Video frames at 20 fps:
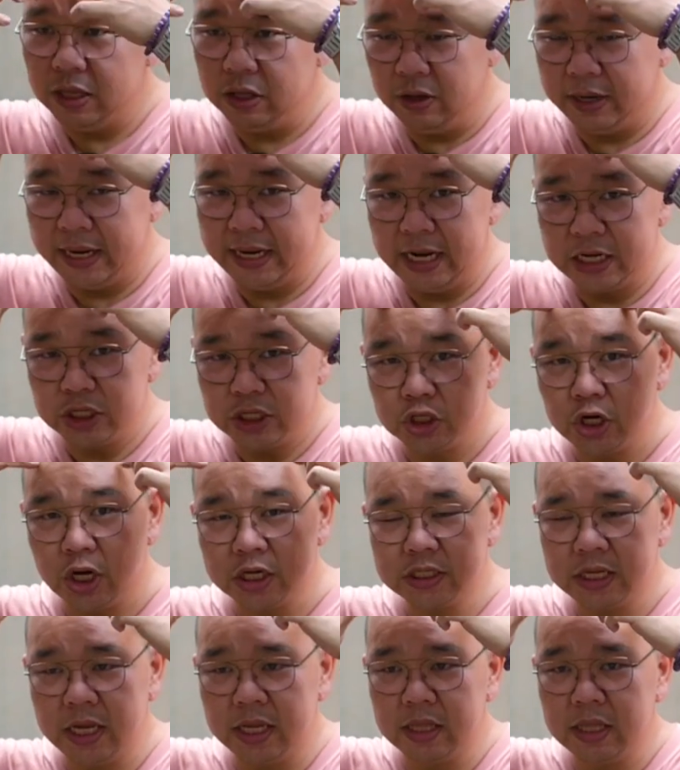You can
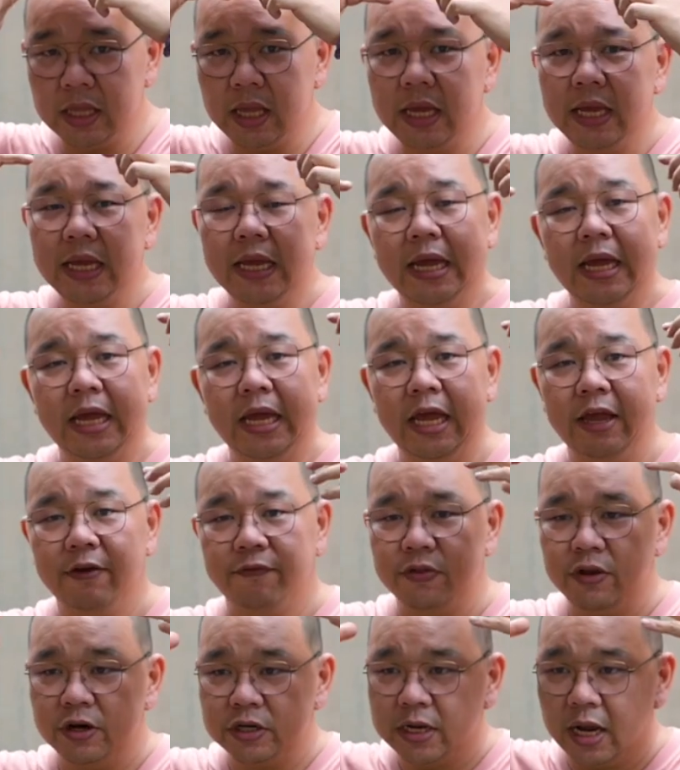adjust it.
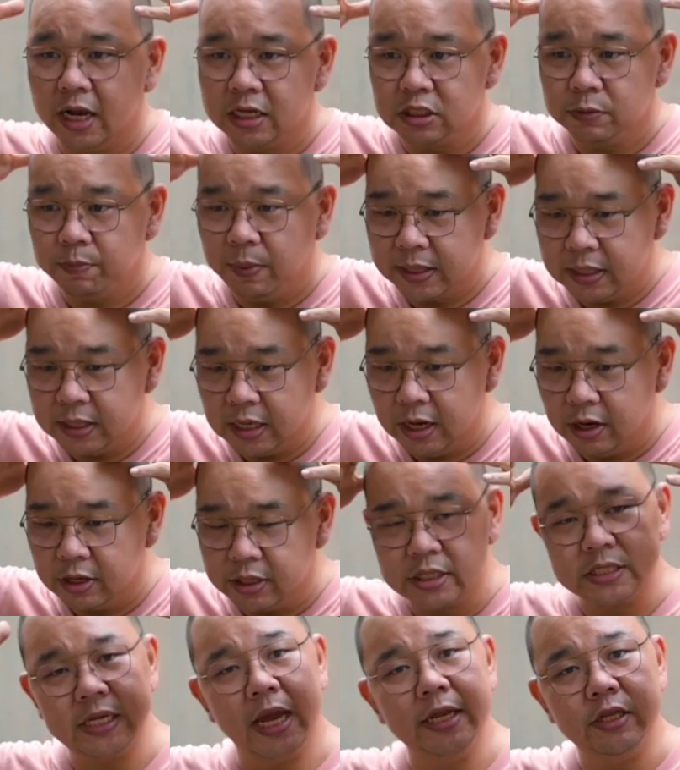If there's hot spot here on
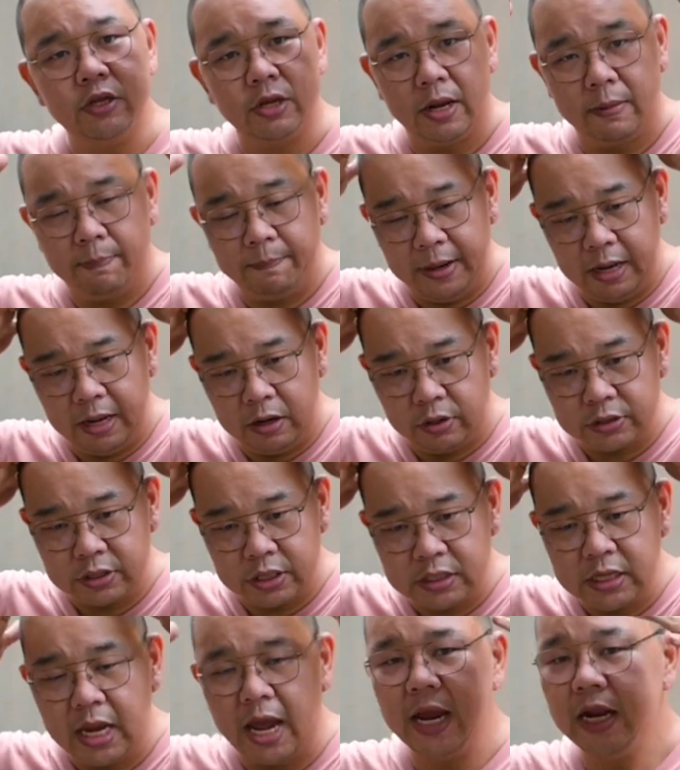the side, you can peel on the
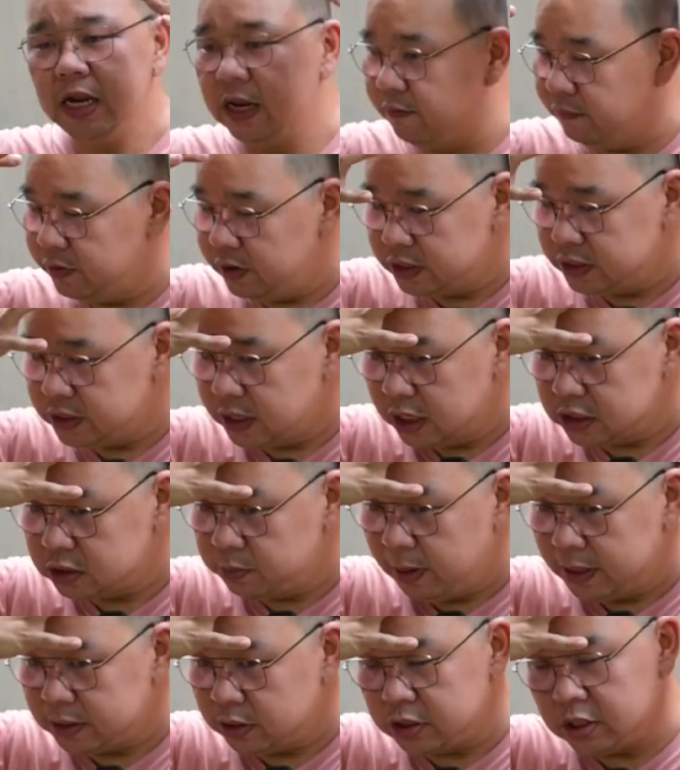side. If there's hot
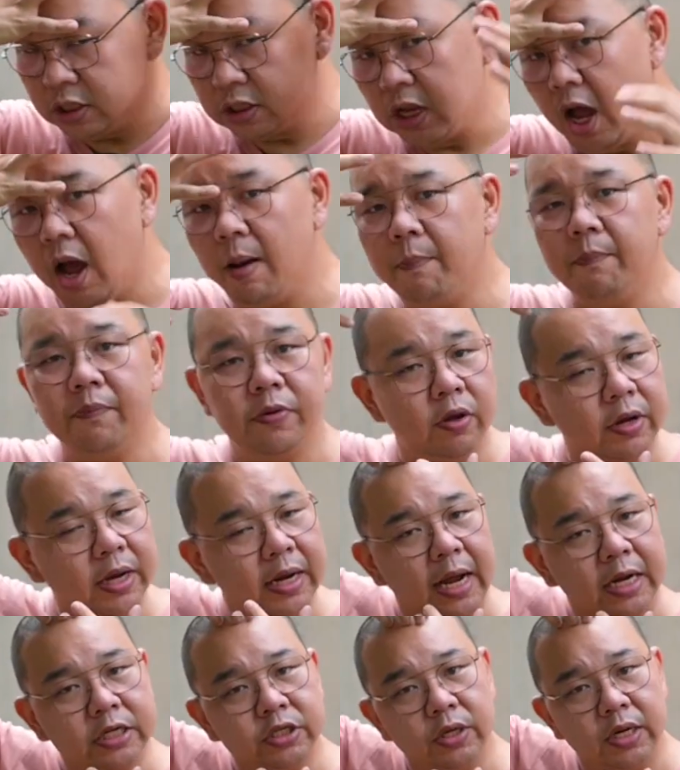spot on the top, you
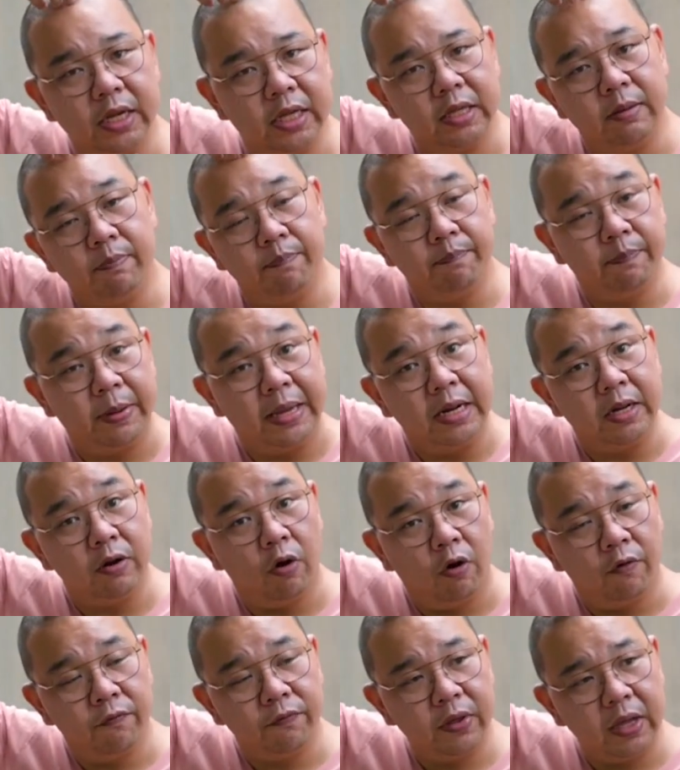can actually peel
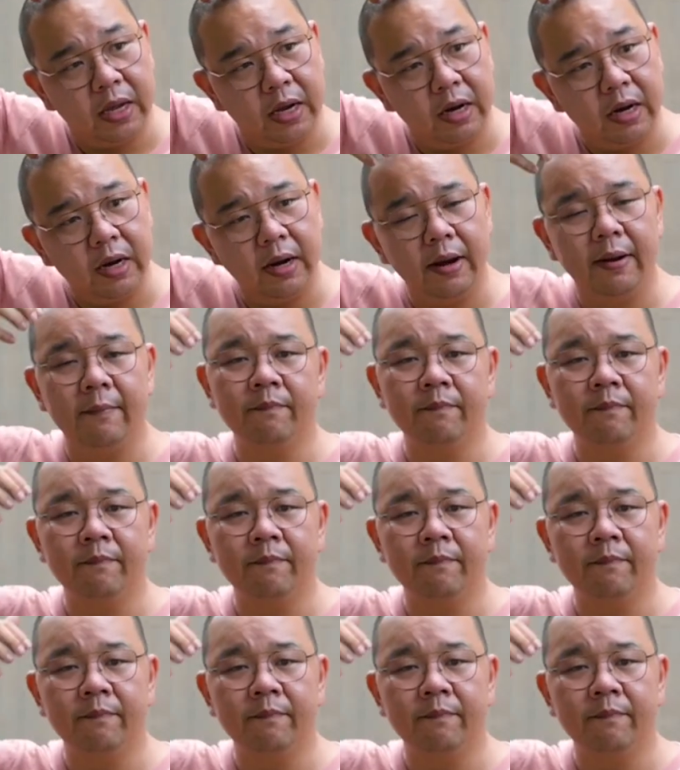off here.